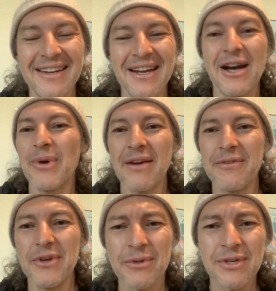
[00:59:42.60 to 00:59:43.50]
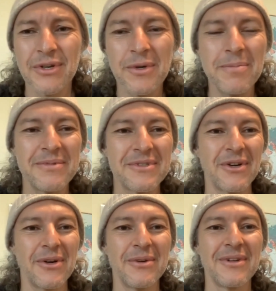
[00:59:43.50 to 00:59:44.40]
now we have YouTube.
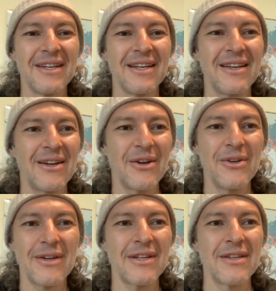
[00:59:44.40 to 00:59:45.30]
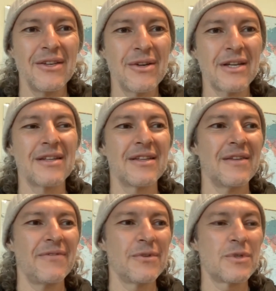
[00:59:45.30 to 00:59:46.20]
So you can
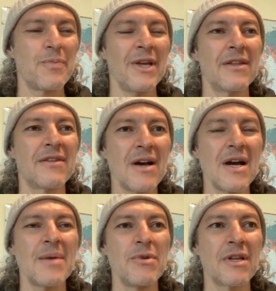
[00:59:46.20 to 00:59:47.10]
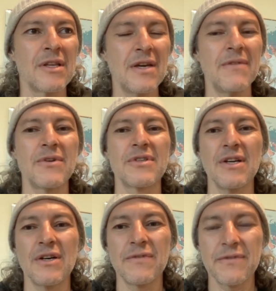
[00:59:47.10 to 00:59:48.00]
if you spend the time, you can give
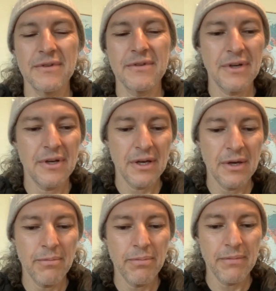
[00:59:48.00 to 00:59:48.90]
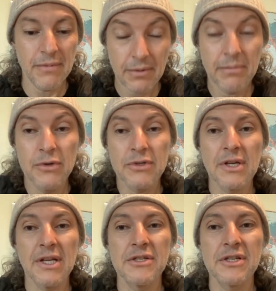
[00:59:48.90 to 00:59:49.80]
yourself a
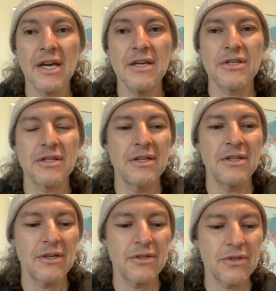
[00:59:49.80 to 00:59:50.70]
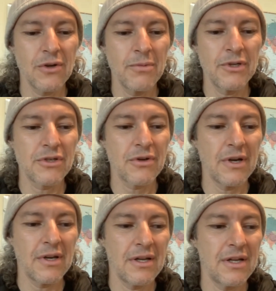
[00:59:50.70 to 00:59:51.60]
musical education, and there's so much
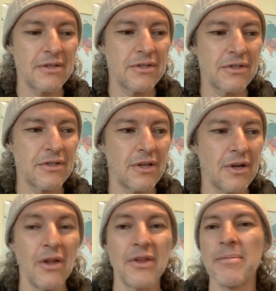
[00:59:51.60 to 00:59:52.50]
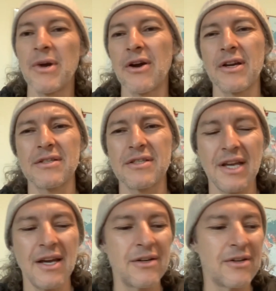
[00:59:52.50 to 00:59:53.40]
great. There's just all the American
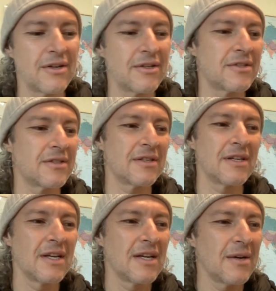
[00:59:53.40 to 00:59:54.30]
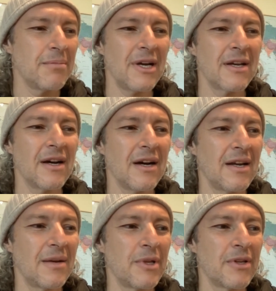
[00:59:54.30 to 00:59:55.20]
standards, and my
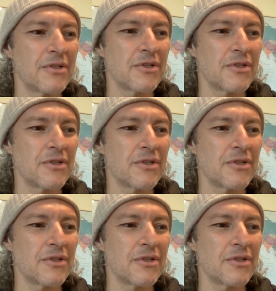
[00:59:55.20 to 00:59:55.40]
God, I mean, there's